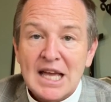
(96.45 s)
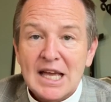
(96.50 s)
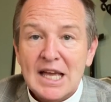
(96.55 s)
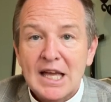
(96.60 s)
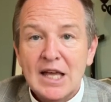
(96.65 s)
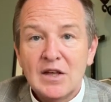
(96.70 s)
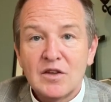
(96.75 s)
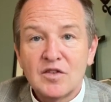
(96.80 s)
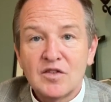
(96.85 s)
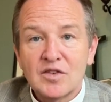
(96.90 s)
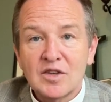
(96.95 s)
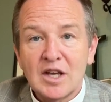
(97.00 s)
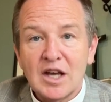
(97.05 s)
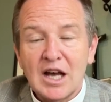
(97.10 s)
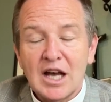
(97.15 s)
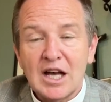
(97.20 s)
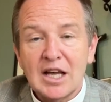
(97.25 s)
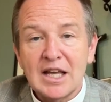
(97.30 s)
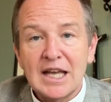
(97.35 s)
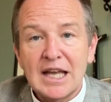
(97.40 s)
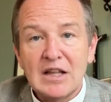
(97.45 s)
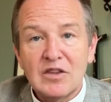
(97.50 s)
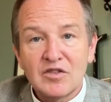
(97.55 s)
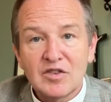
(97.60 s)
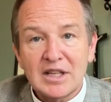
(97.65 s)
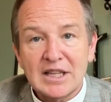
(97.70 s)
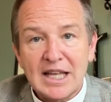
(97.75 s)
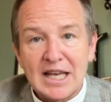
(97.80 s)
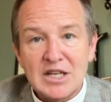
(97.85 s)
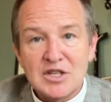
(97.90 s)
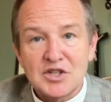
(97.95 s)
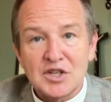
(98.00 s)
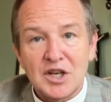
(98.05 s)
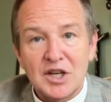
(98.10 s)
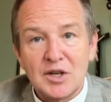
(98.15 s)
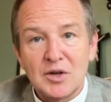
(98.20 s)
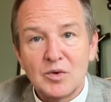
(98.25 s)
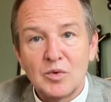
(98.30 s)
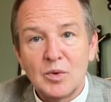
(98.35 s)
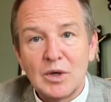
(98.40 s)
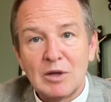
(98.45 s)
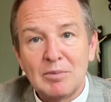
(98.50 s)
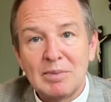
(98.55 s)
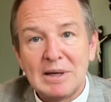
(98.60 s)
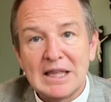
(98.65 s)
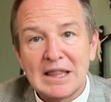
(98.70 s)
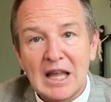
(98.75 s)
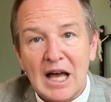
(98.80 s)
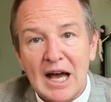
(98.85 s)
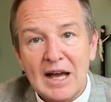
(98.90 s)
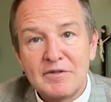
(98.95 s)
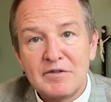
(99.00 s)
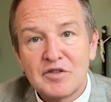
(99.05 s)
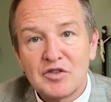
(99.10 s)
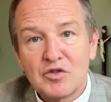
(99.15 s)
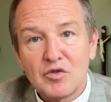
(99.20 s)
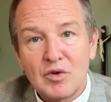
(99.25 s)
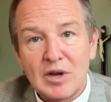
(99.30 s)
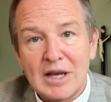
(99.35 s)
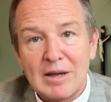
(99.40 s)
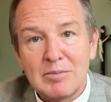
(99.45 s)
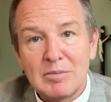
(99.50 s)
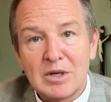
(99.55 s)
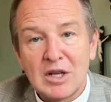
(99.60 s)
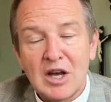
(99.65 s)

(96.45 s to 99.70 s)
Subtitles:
His installation will be live streamed